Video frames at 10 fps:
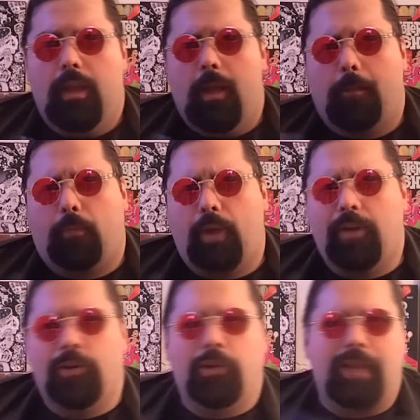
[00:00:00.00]
a
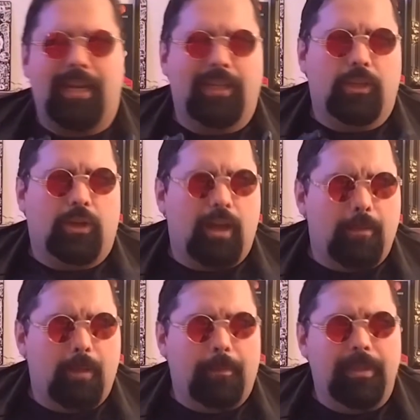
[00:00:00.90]
predator getting their
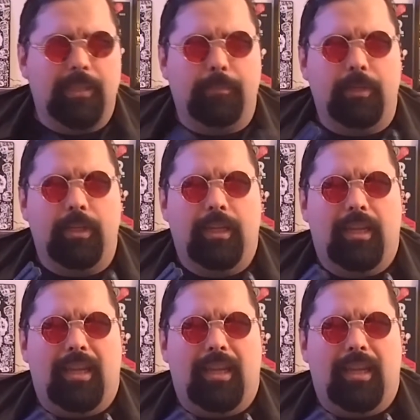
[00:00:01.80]
comeuppance, but